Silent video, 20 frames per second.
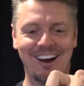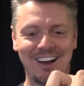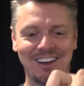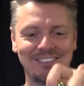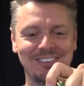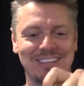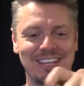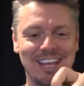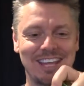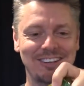
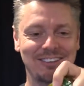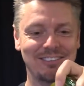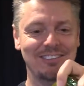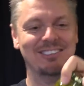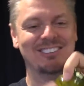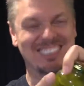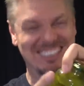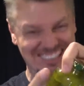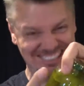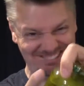honestly can't do
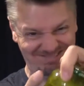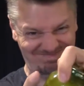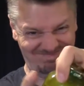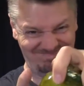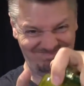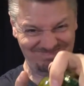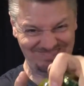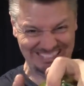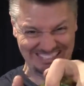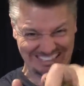this.
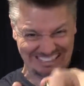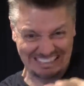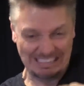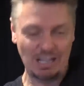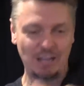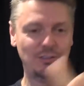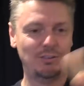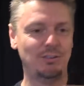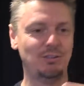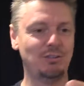
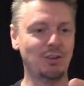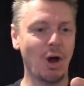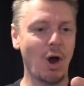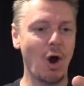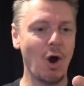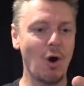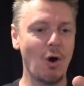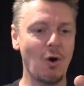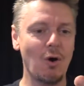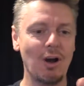It's
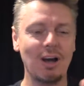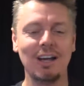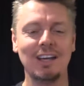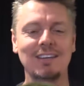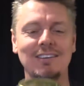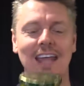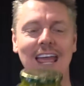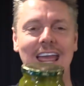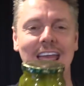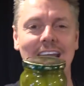so
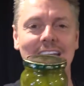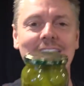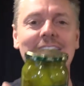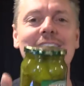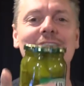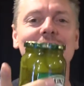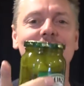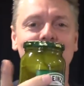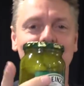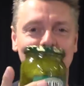
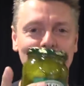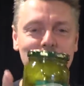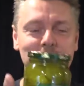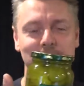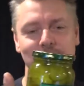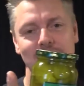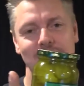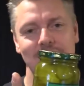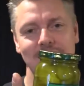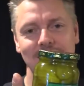dang
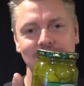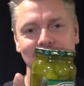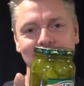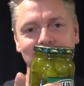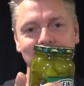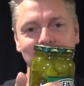slippery.